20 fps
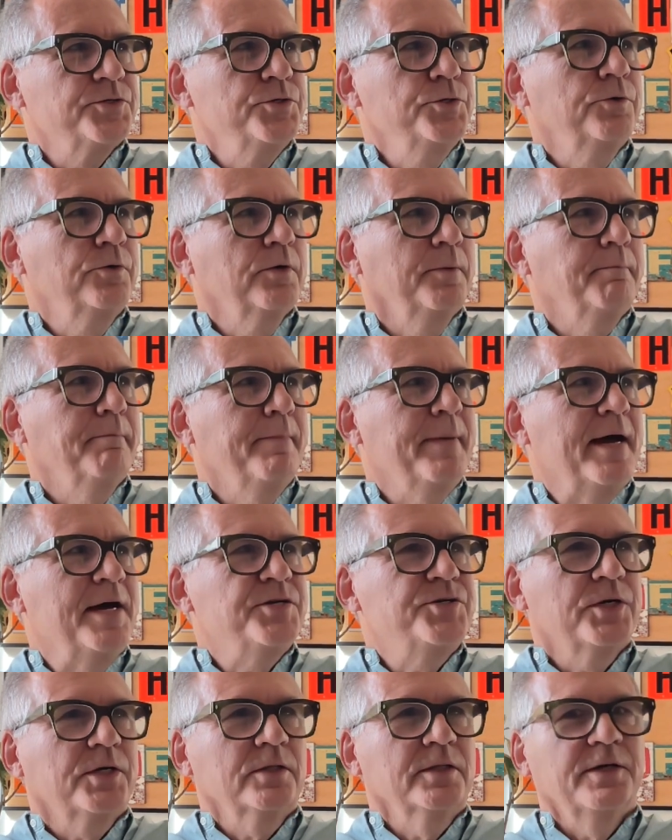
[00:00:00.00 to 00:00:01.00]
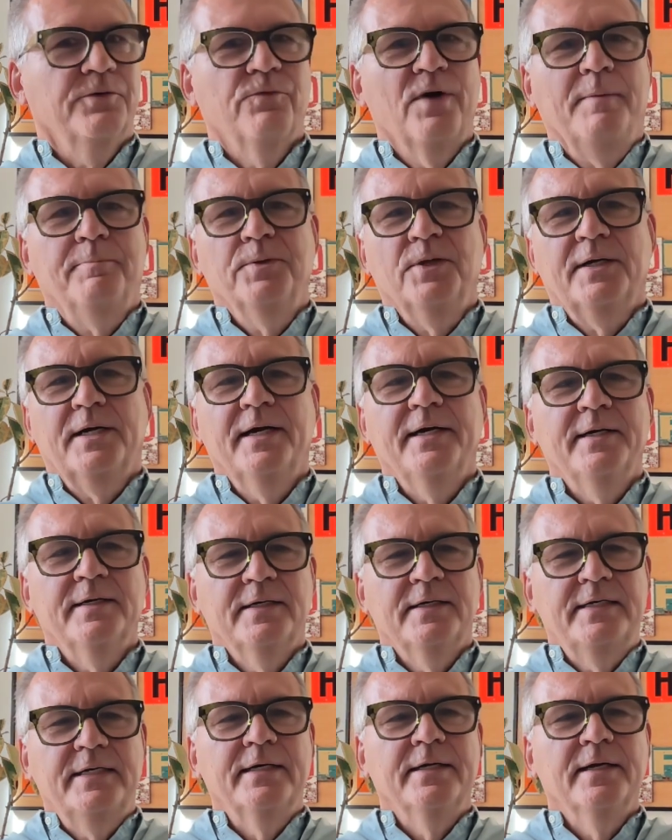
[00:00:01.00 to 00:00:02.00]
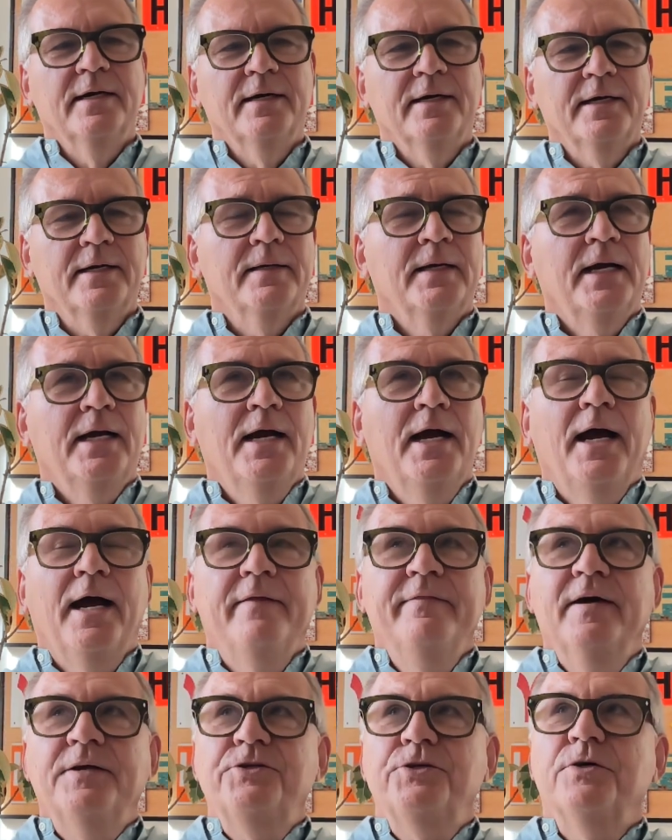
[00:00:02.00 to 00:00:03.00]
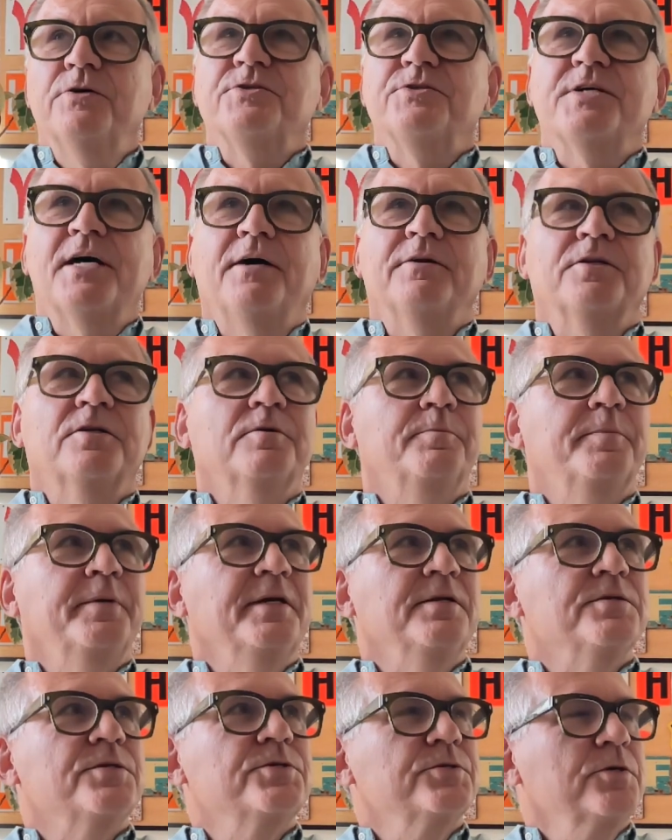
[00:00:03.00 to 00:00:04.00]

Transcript: you could magically replicate DNA. And that turns out to be so